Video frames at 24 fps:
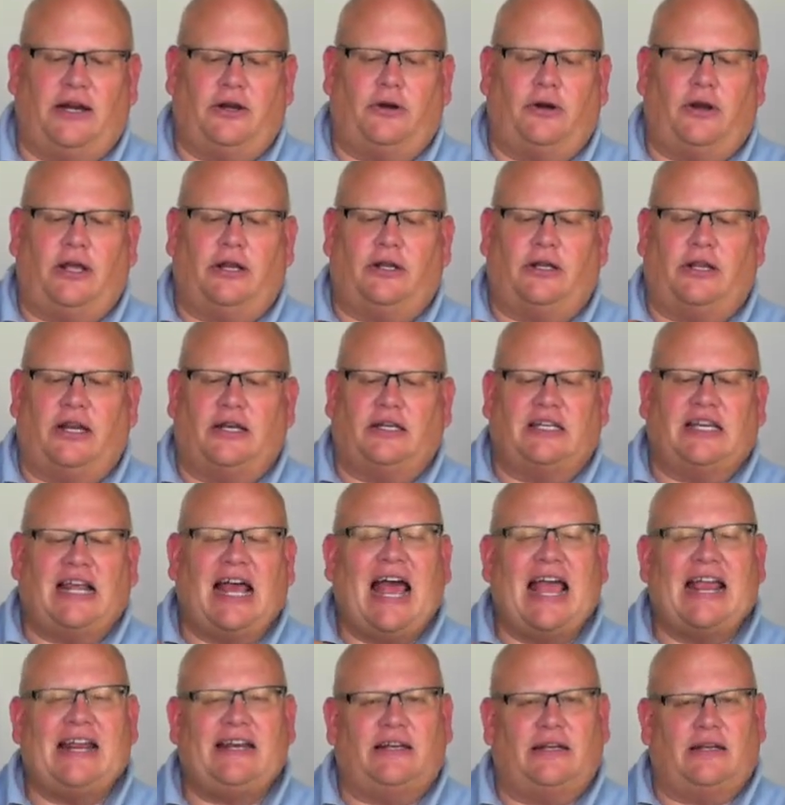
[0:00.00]
and then
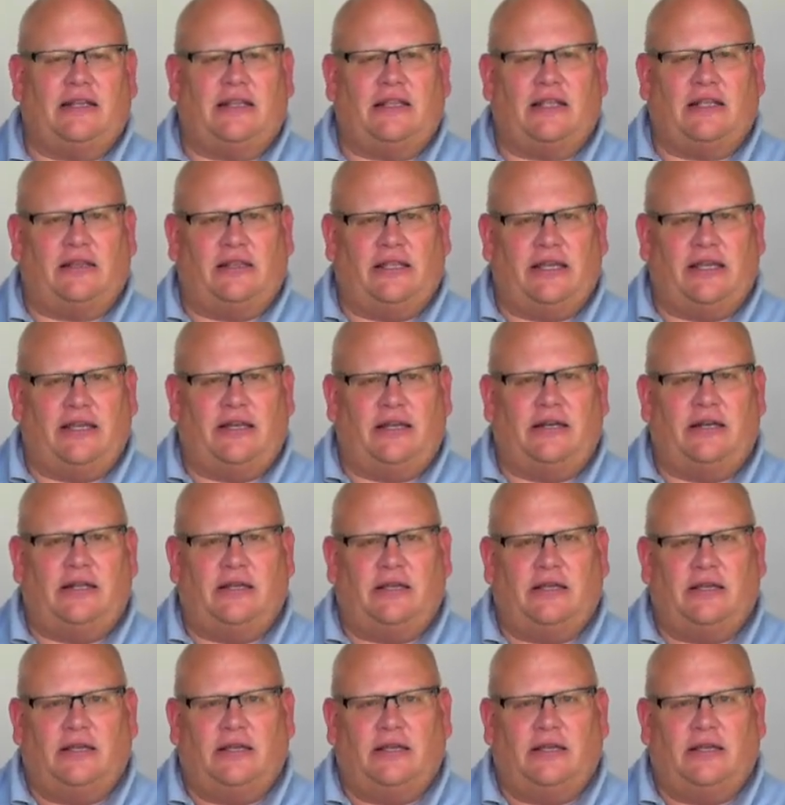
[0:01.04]
tighten the lid,